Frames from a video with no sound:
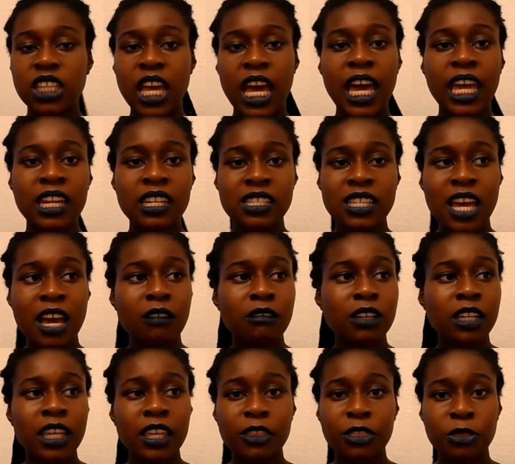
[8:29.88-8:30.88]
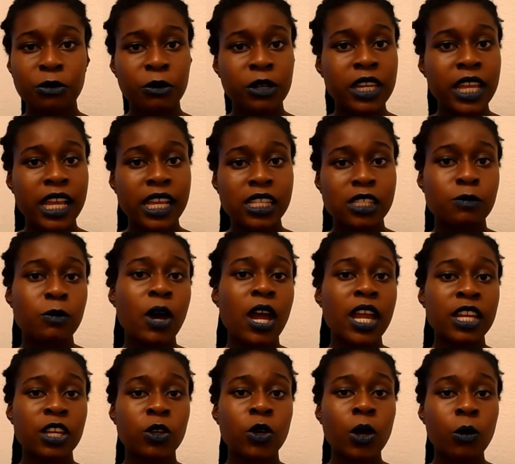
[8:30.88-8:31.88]
Had it down in like 3 days,
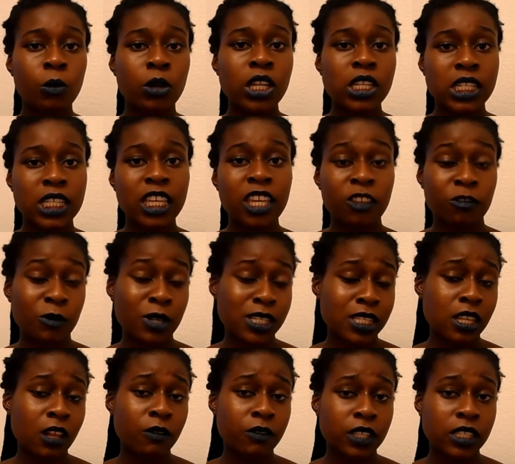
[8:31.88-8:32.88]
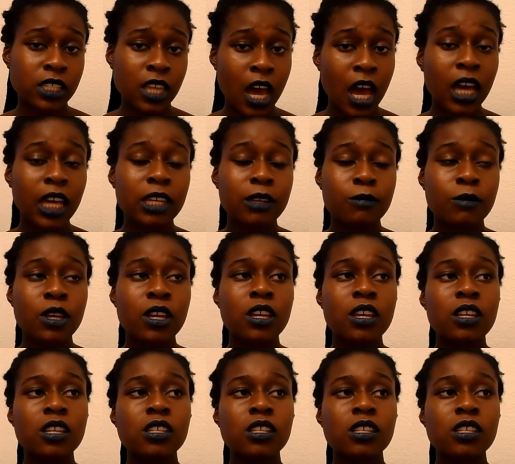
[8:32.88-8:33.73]
but I knew I wanted to give myself the time.